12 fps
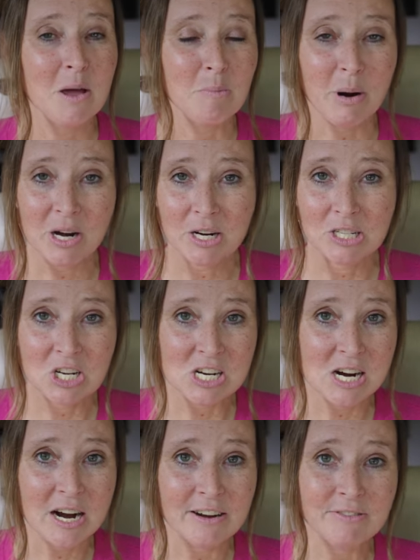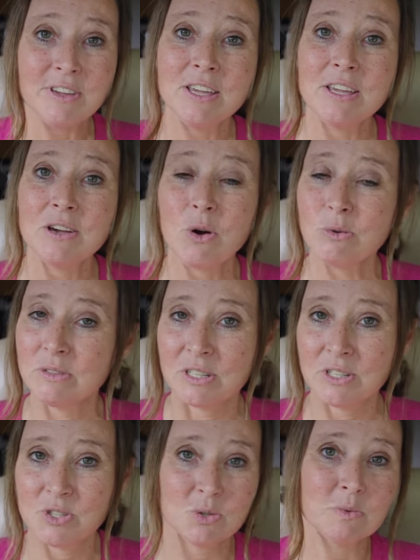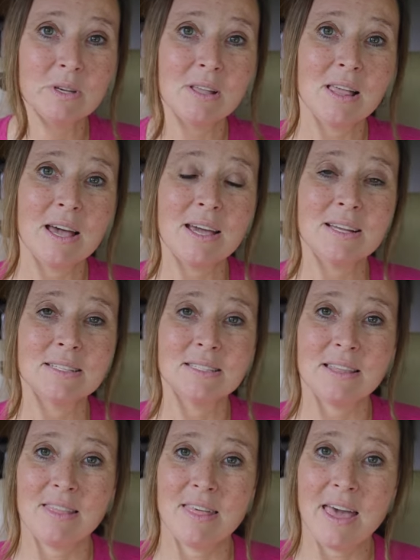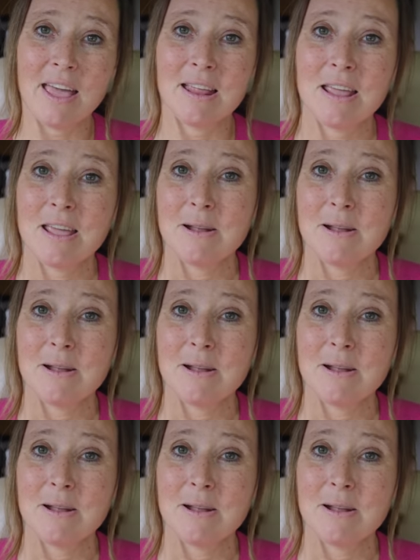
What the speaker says: parked our RV, only to realize that